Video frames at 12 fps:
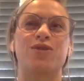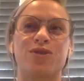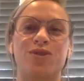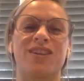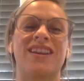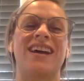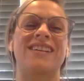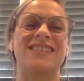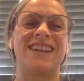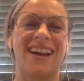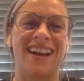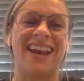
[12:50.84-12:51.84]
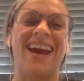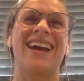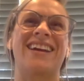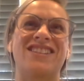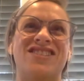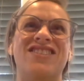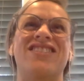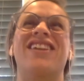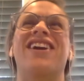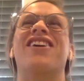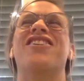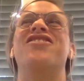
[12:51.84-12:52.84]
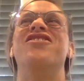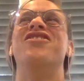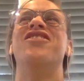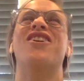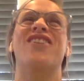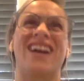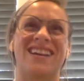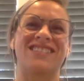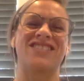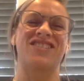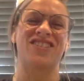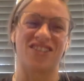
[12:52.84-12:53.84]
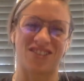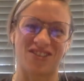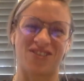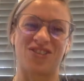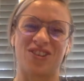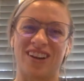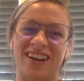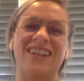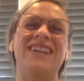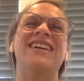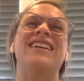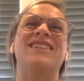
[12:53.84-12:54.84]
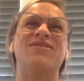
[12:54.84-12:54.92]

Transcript: store last night. There are no eggs in the grocery store. Right.